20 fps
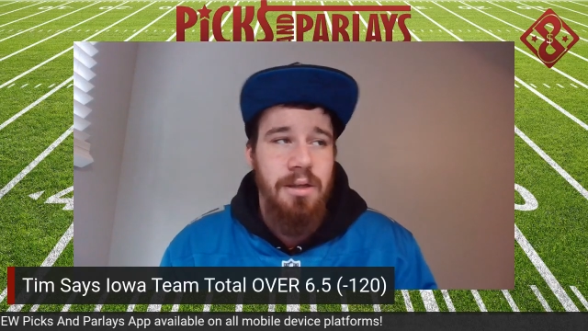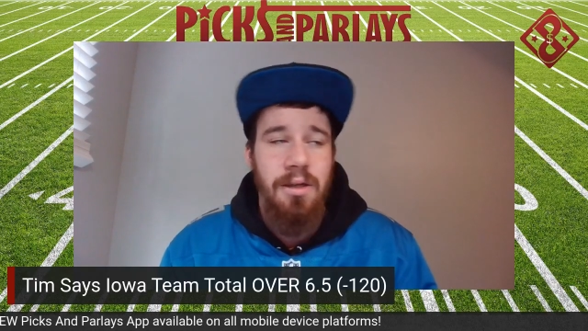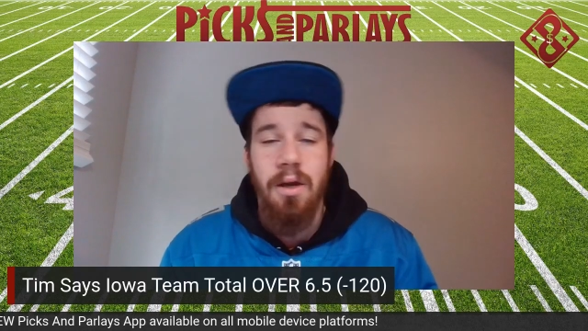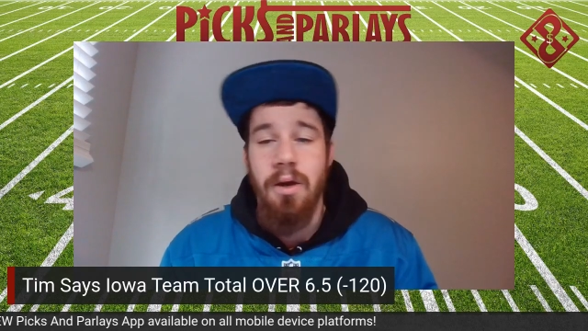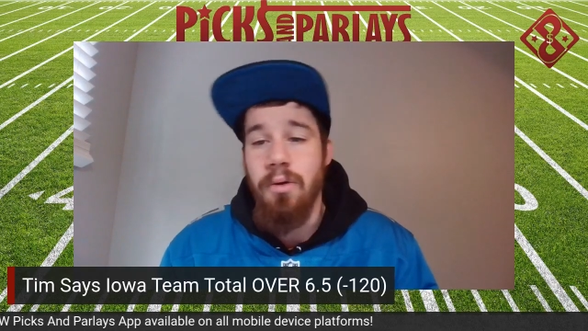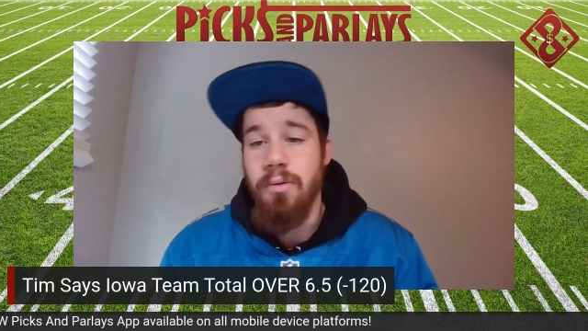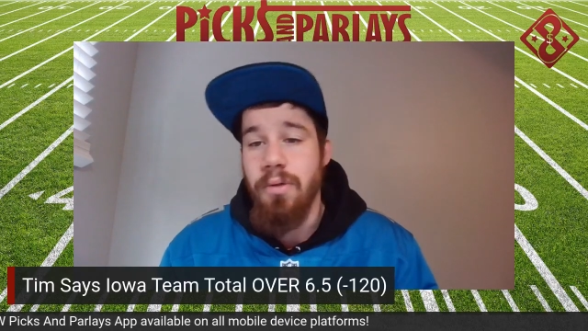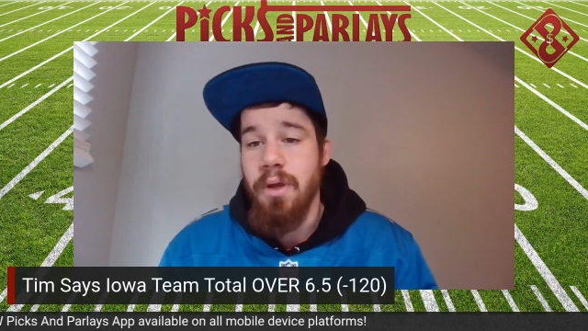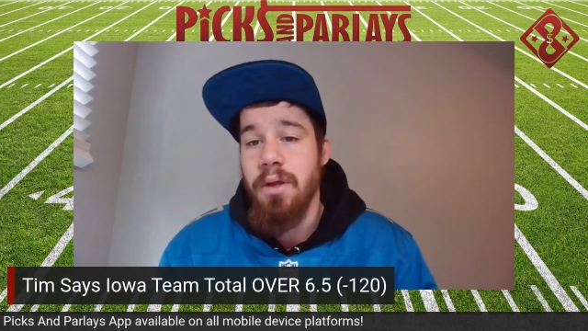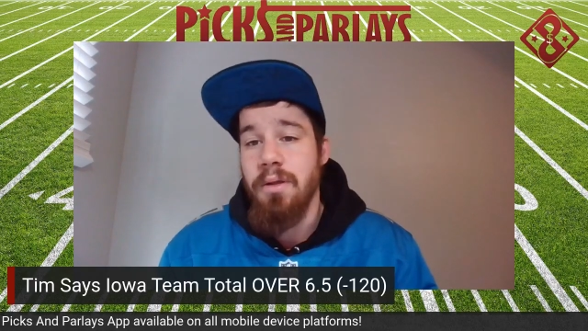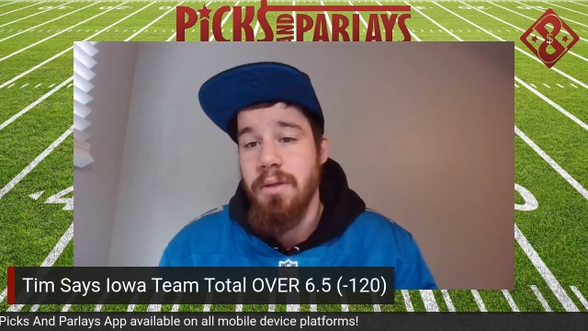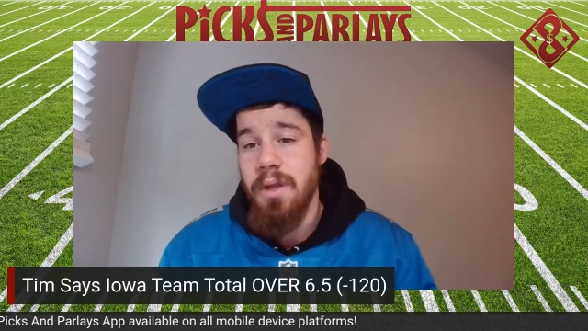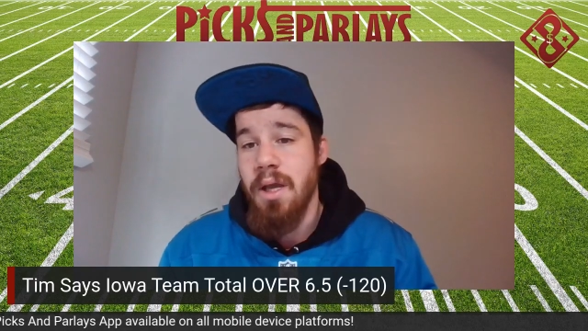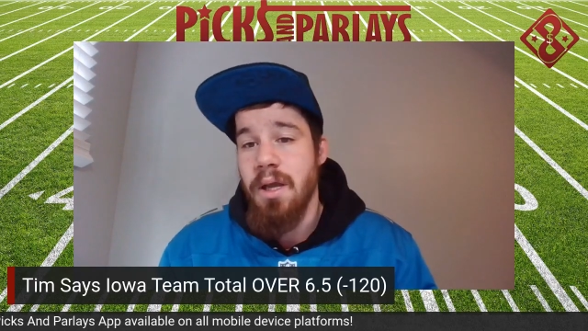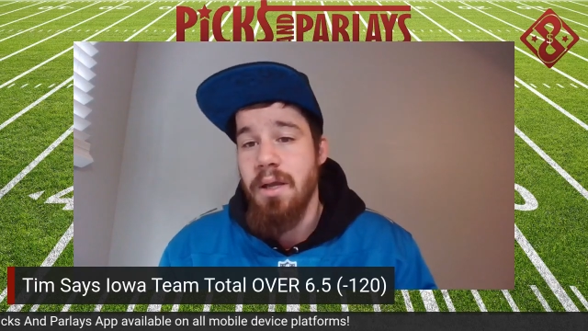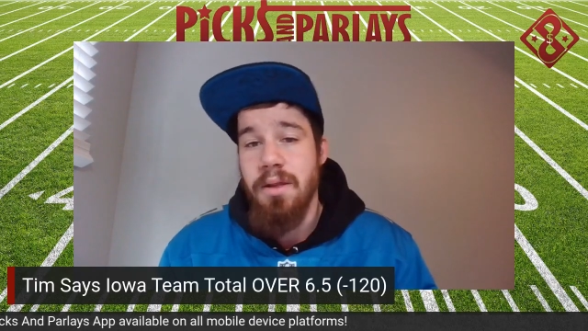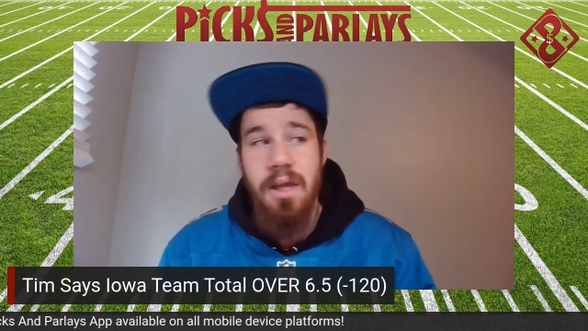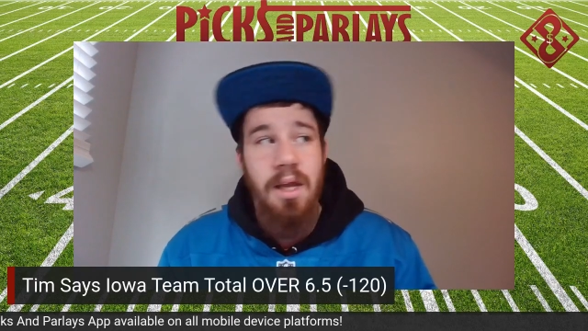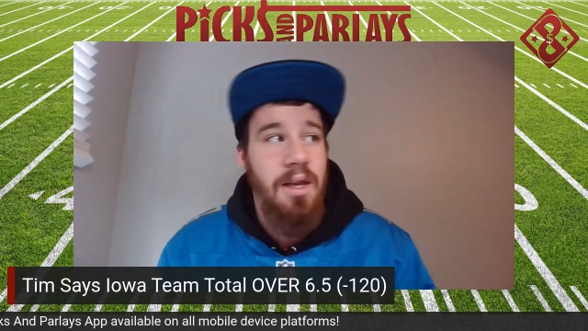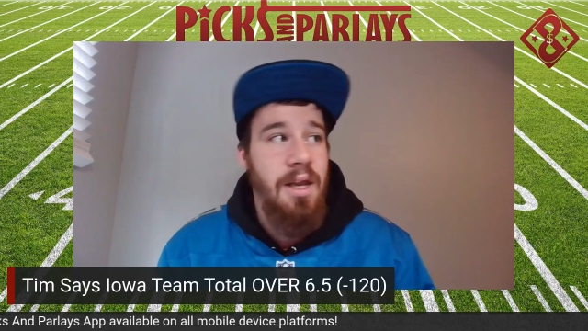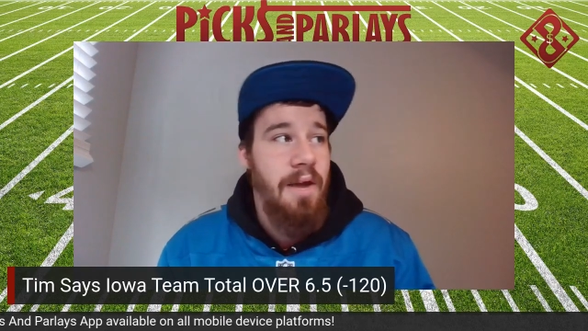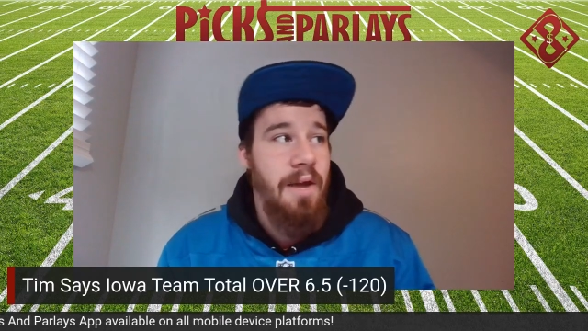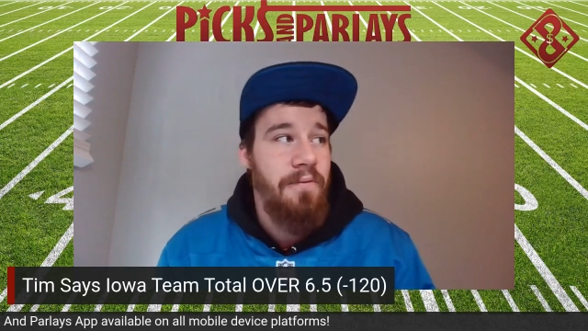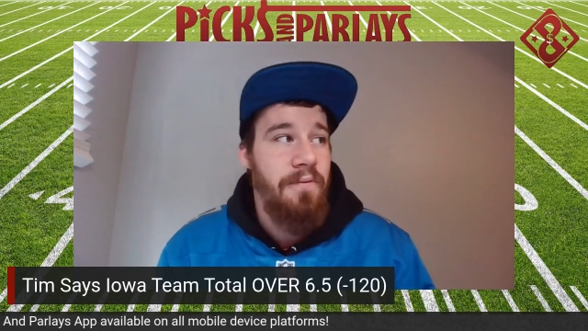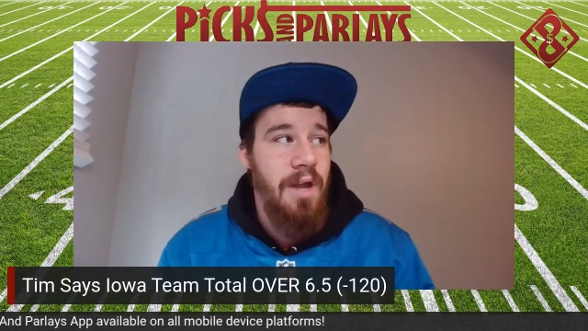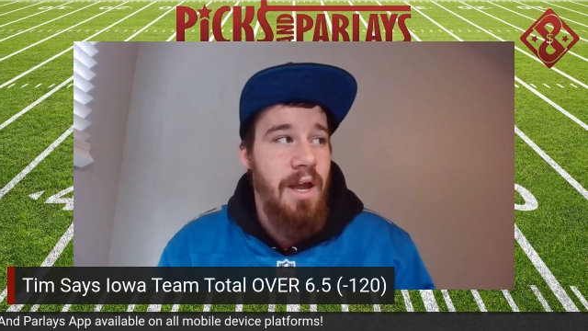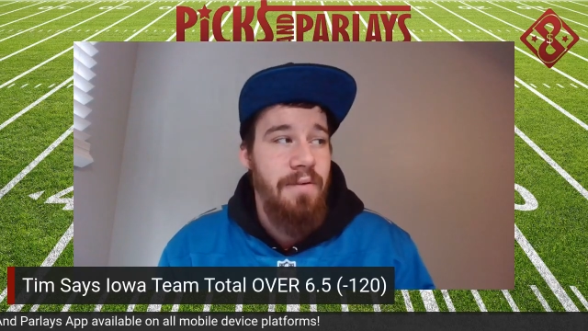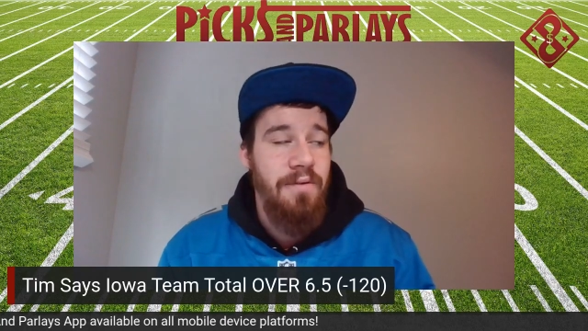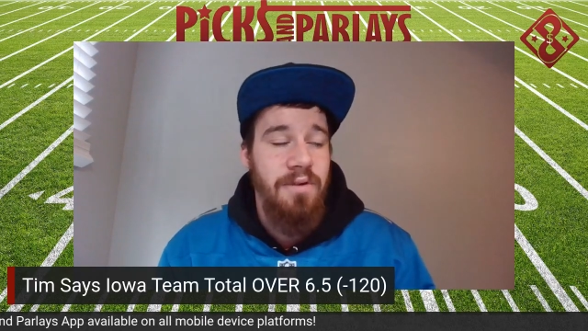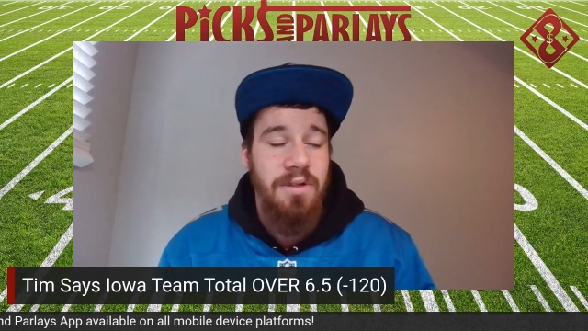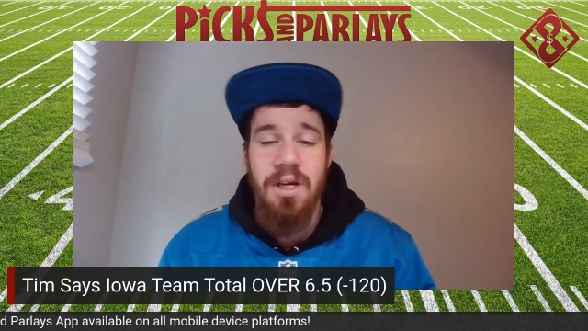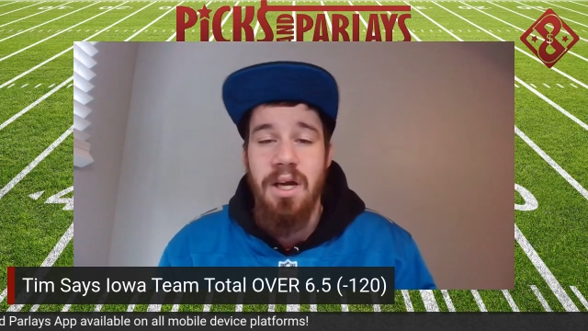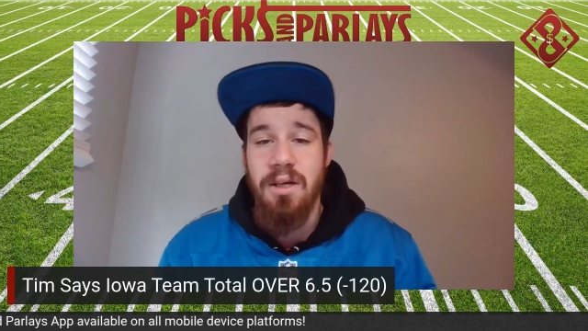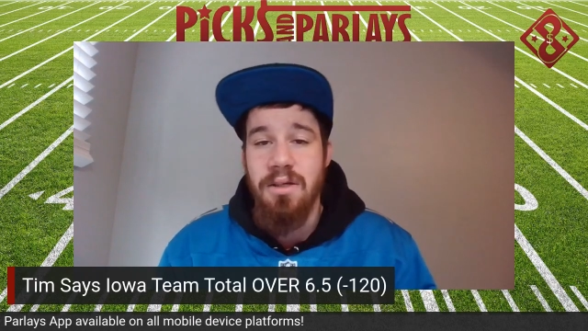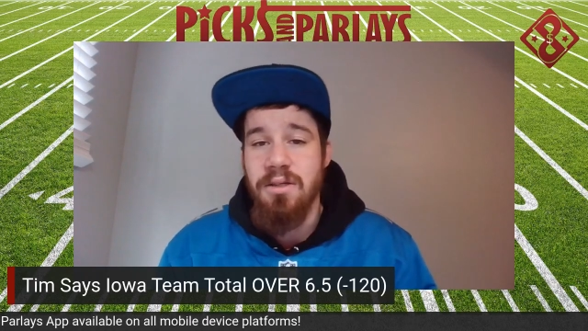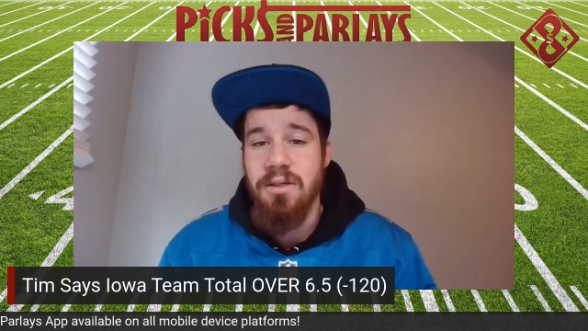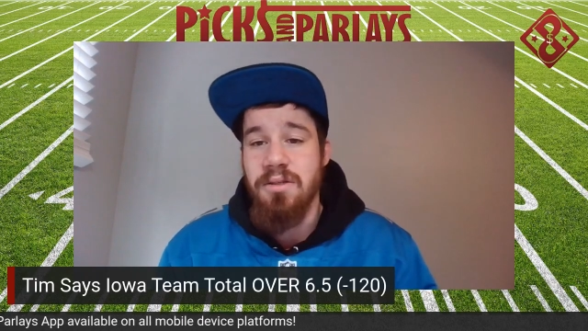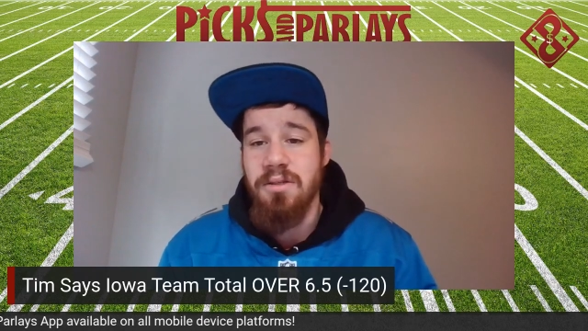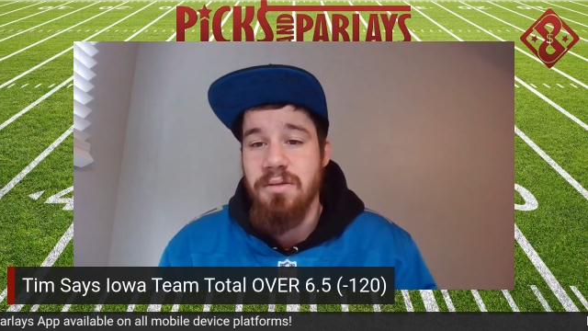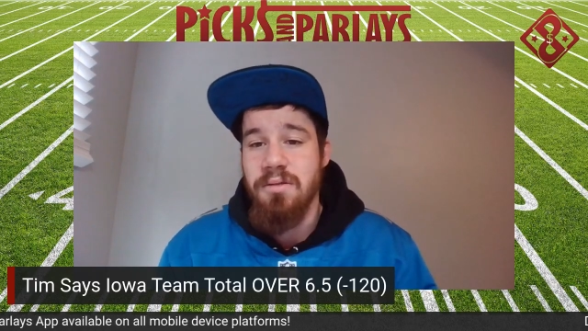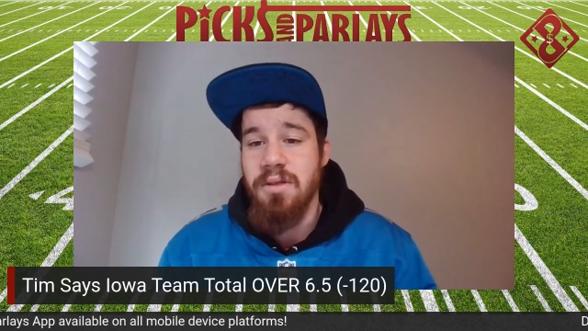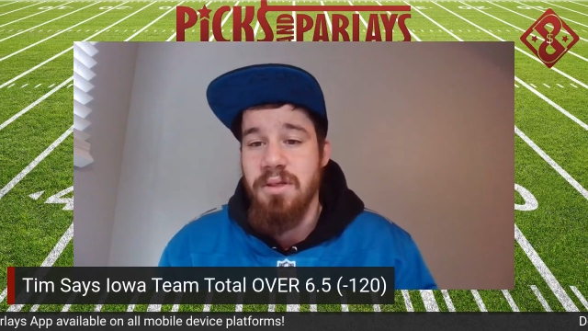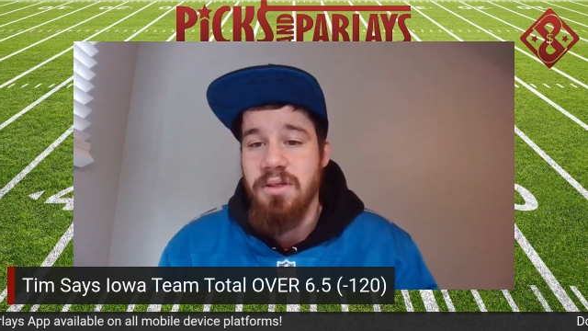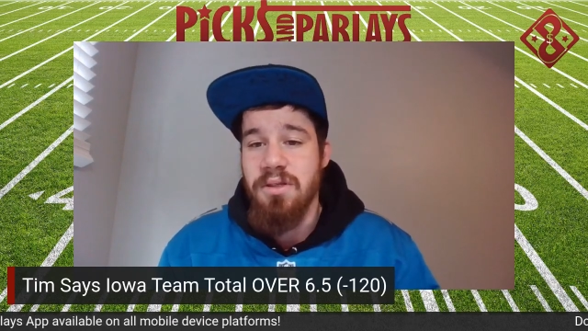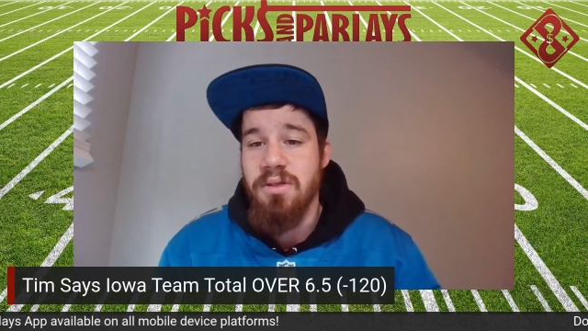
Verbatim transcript: No, they, they they definitely have a shot to, to